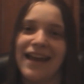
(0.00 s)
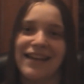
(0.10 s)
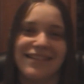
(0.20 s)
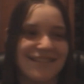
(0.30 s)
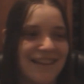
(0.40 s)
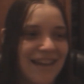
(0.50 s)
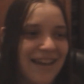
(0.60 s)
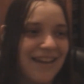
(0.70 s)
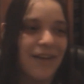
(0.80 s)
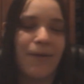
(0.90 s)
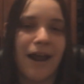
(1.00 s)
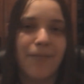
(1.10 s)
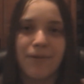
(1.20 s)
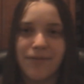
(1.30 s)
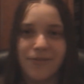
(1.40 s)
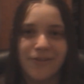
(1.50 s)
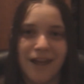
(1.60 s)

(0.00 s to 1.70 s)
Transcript: And, you know, we had a brief little